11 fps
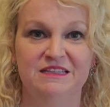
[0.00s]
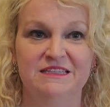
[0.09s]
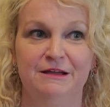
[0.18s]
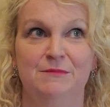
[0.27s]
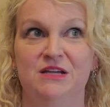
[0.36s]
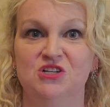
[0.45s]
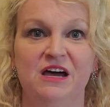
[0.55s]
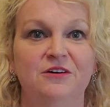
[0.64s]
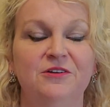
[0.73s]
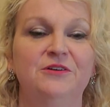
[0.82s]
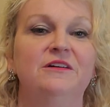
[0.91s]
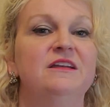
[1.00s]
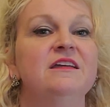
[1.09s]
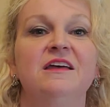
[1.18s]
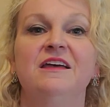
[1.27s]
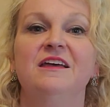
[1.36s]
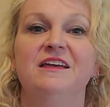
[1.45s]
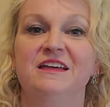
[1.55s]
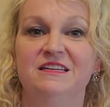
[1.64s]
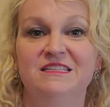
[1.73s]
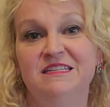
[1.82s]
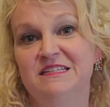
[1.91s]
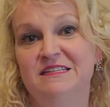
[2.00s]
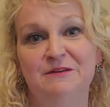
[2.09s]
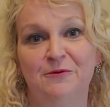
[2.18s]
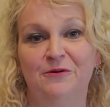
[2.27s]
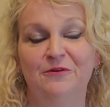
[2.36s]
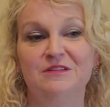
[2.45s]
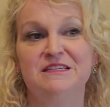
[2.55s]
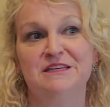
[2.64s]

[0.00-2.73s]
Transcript: it's like my childhood, is Disney World.